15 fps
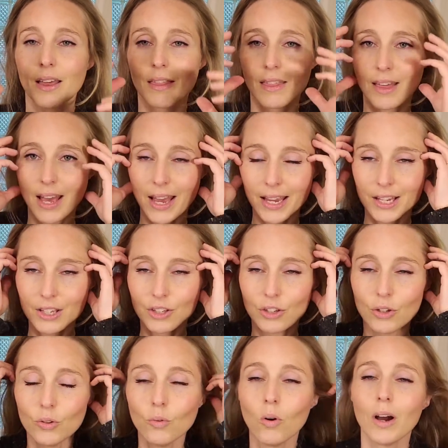that
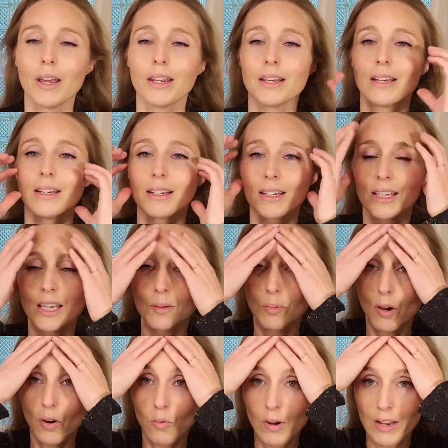you want to keep
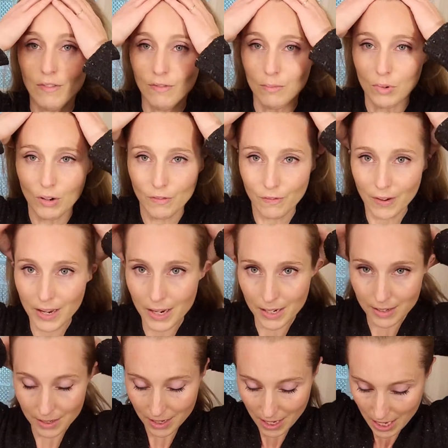away from your
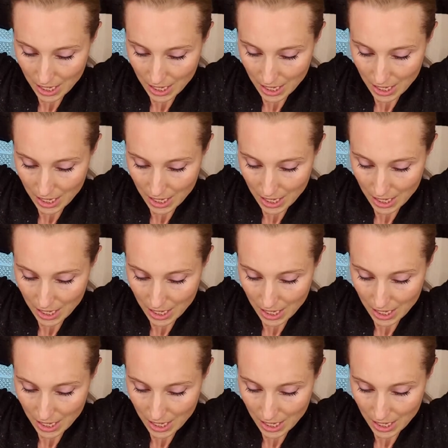face,